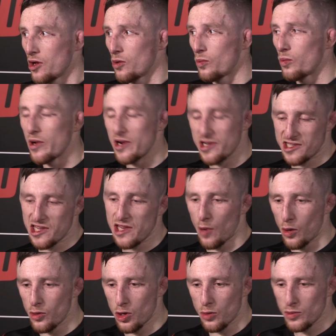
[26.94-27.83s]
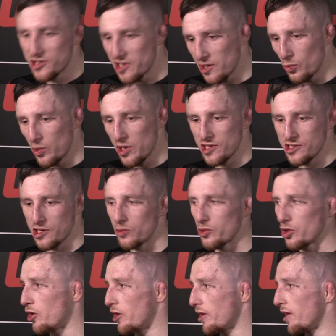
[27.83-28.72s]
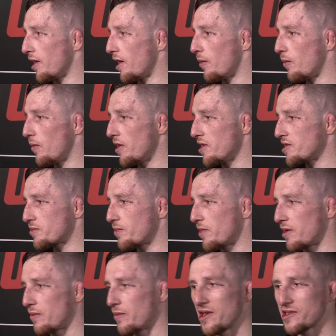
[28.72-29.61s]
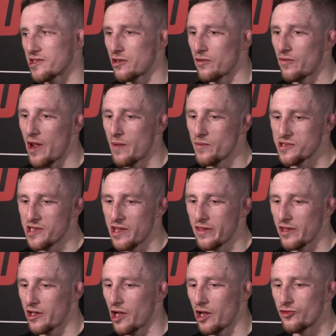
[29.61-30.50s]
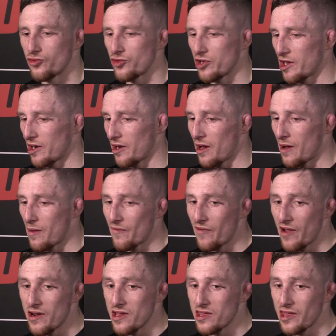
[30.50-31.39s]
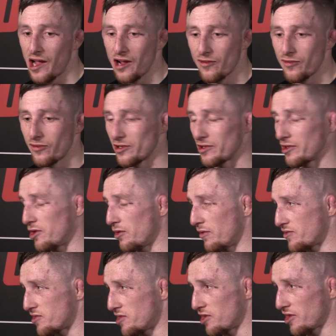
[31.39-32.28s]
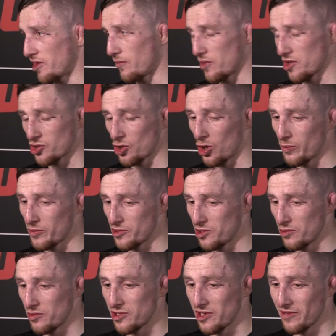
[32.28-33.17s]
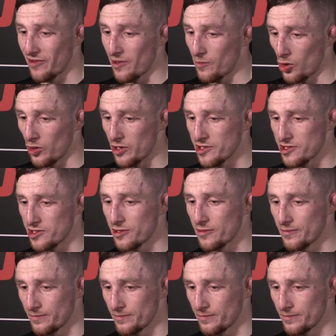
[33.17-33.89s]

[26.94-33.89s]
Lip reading: We're a team out here, we're Team Wales out here, and it's been amazing to represent the country, and I'm very thankful to the UFC to give me this opportunity, if I'm honest.